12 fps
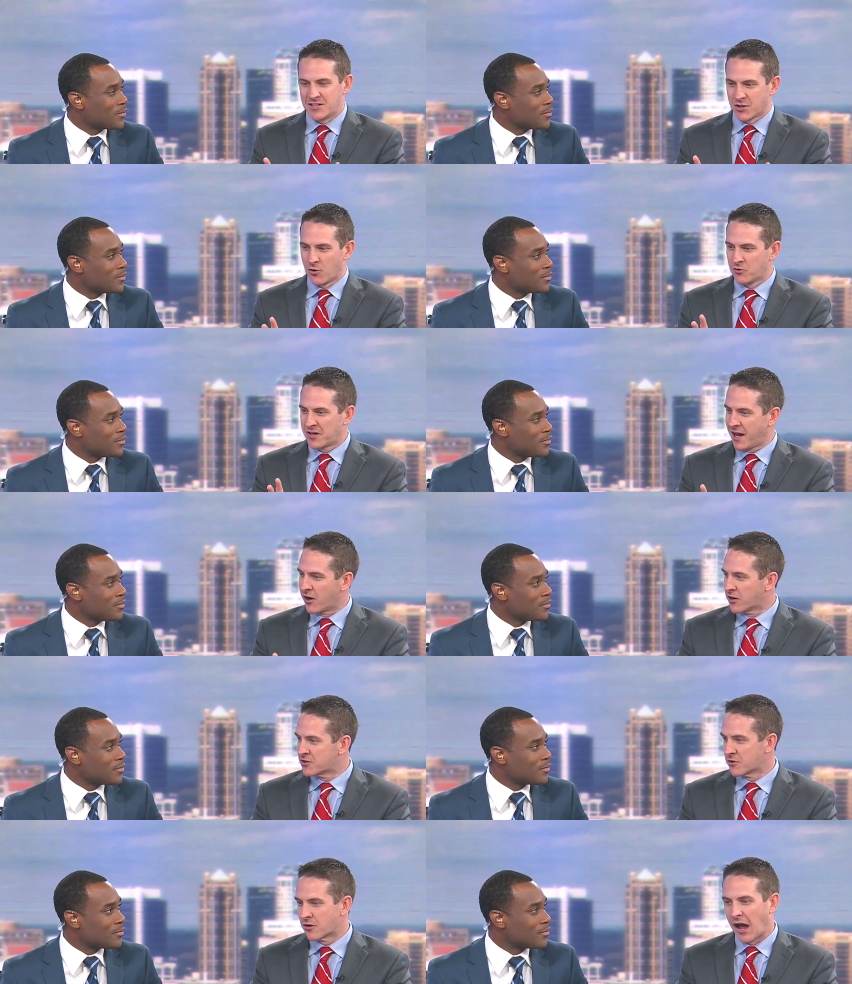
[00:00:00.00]
Speaker 1: its own
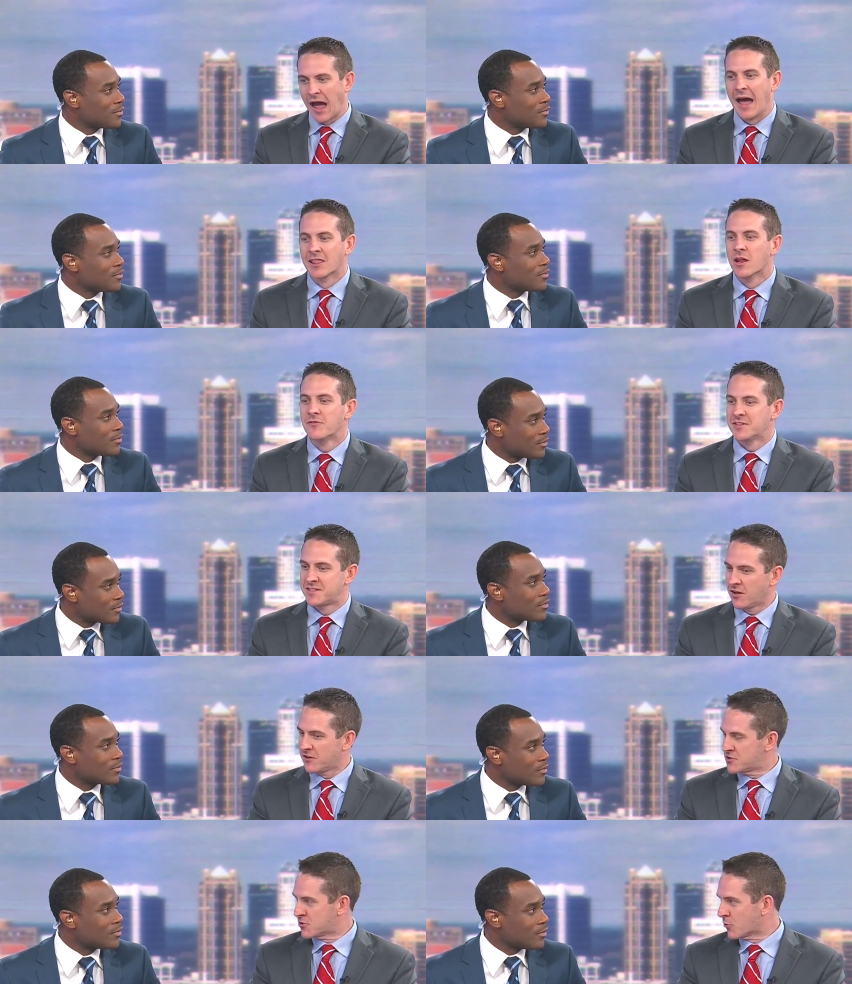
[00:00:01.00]
character. I, I love to
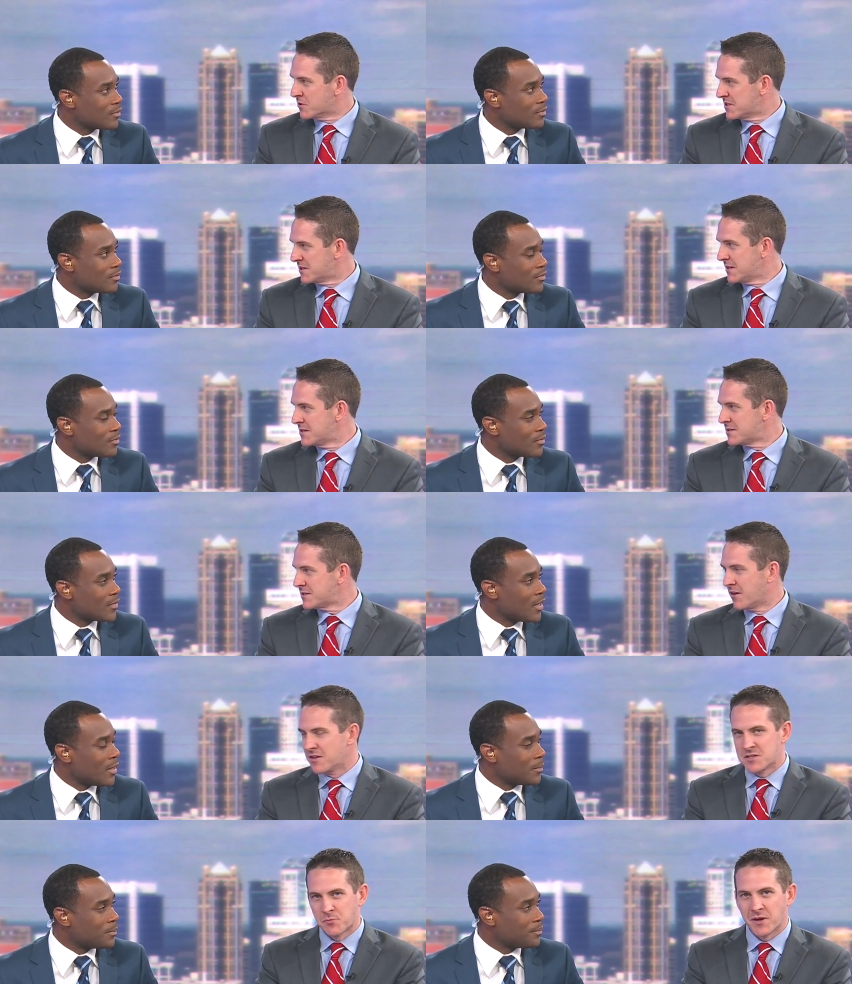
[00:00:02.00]
tell the stories of these yeah.
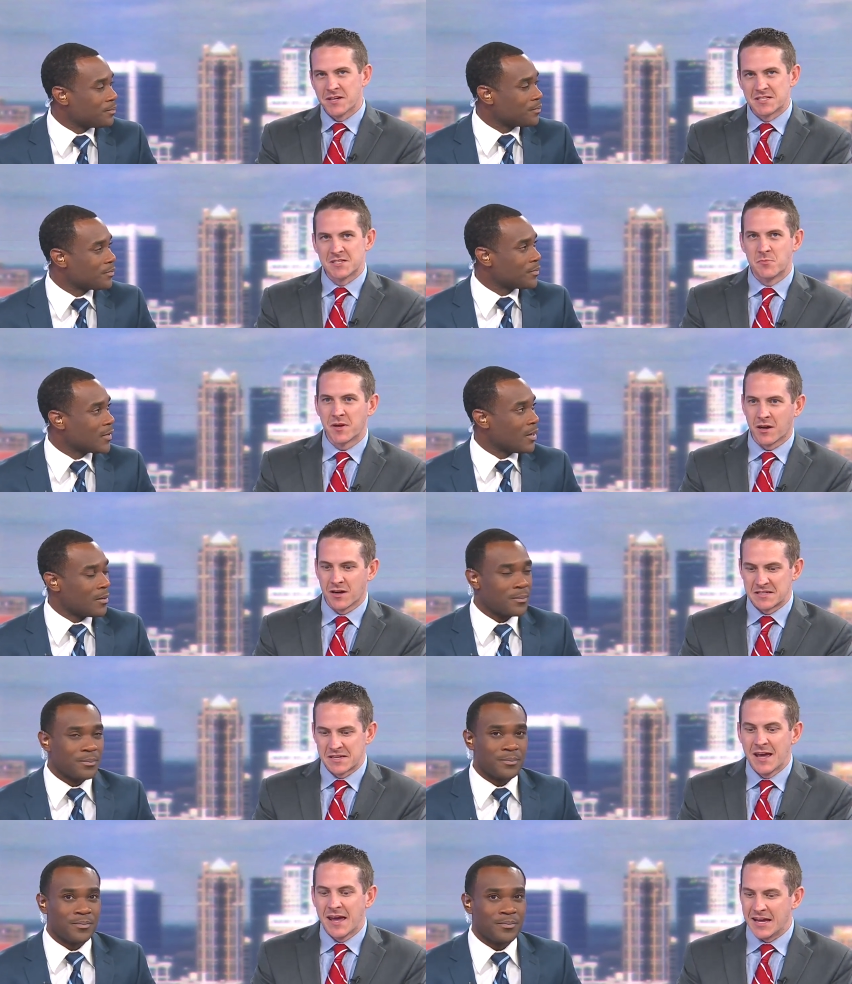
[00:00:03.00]
of these places
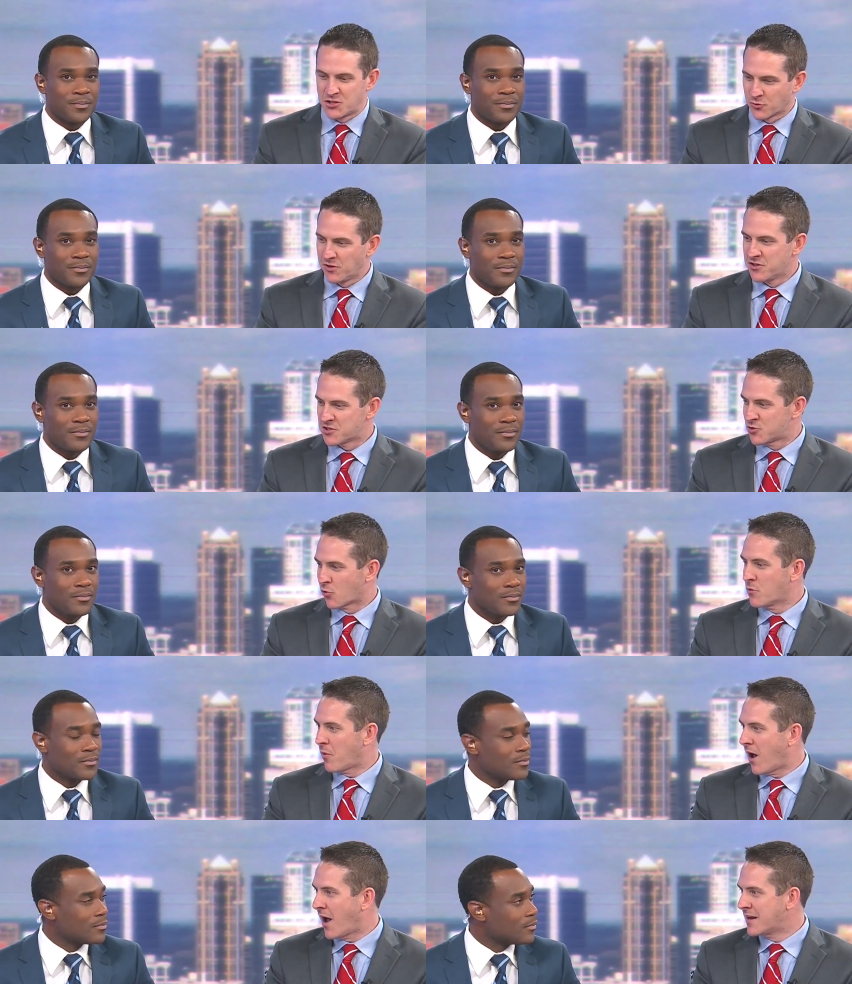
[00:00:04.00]
because yeah. it's really the story
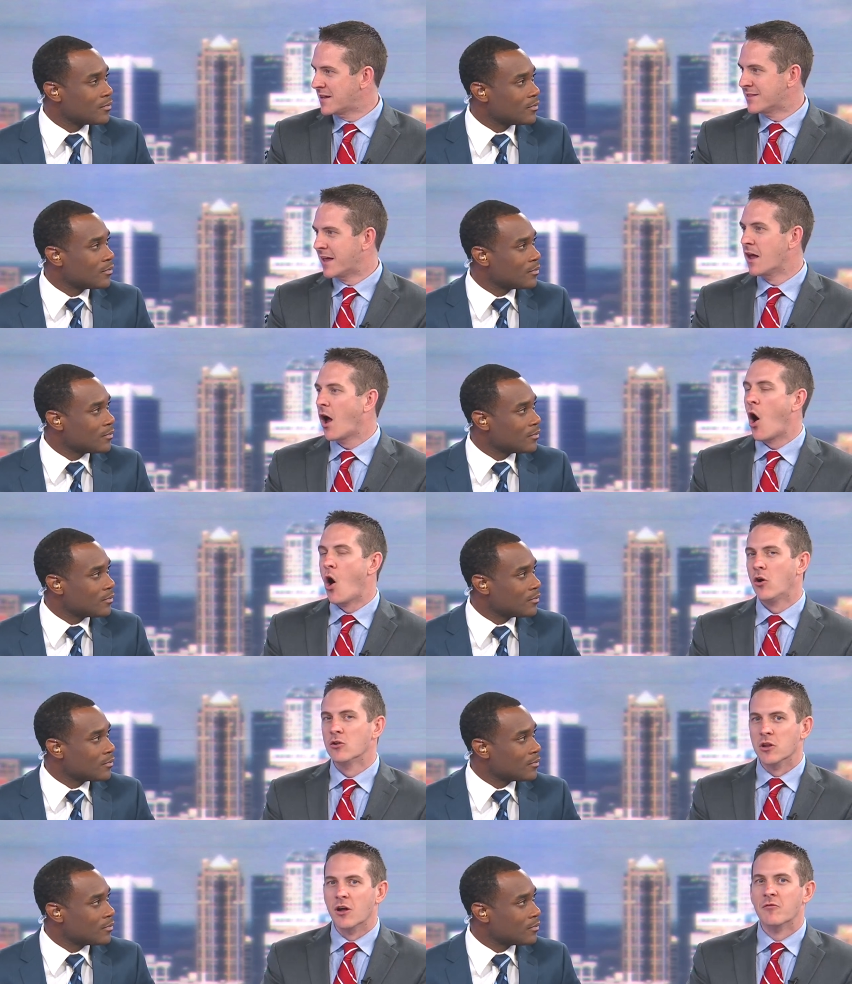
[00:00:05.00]
behind it. They
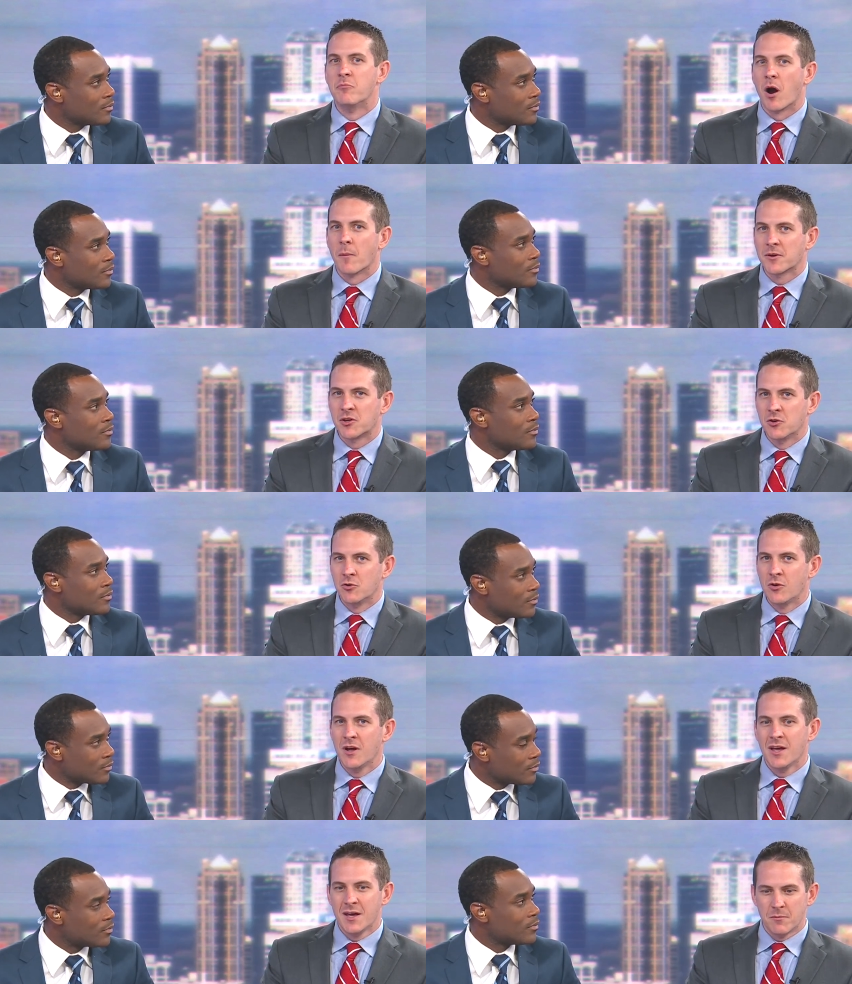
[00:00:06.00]
all love
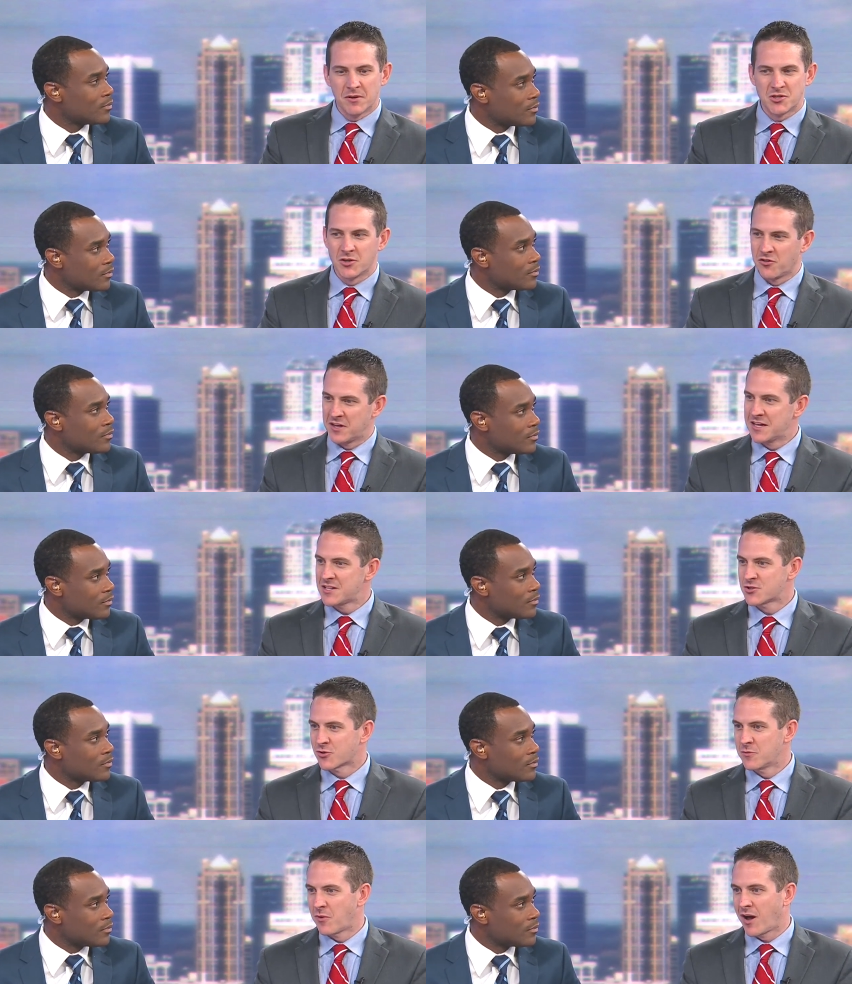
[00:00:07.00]
barbecue, but you know the
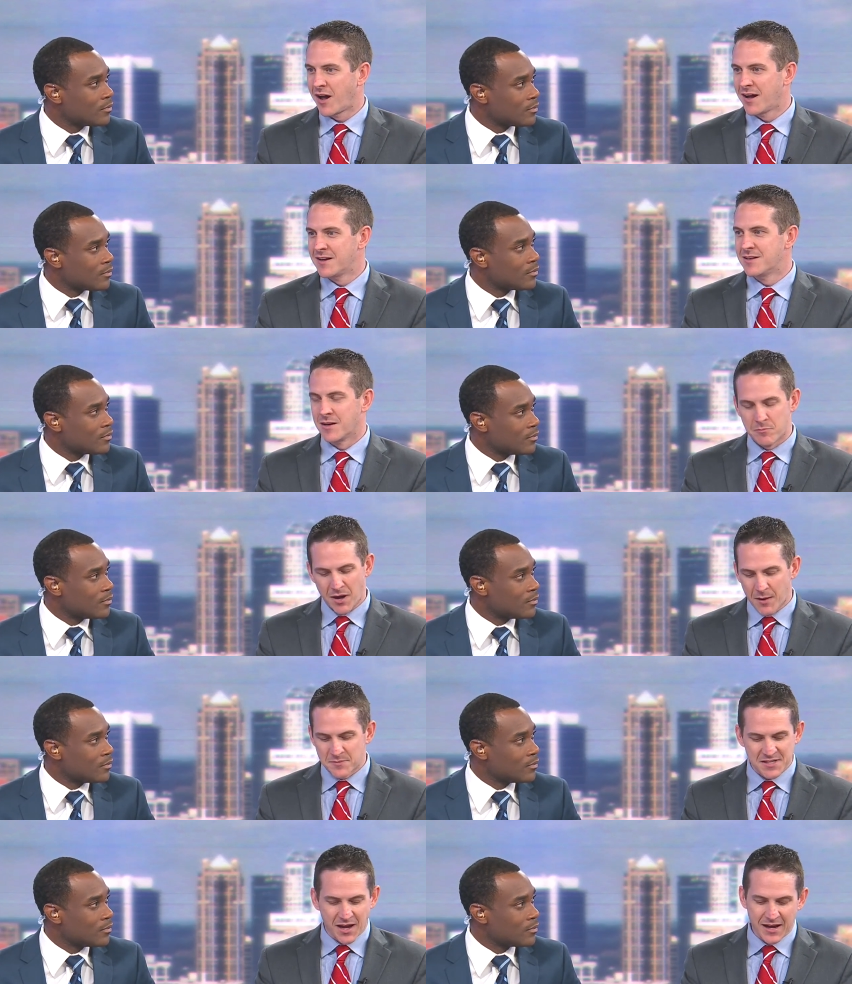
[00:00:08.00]
history behind uh, mm.
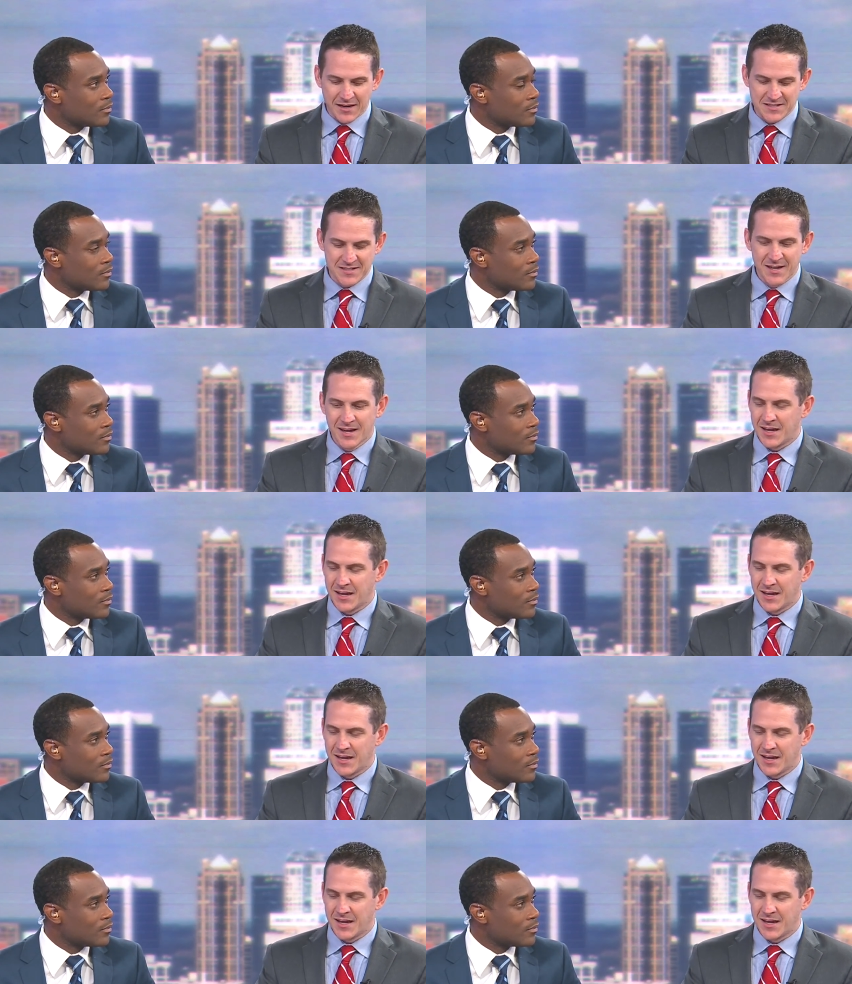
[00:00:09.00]
Bob Sykes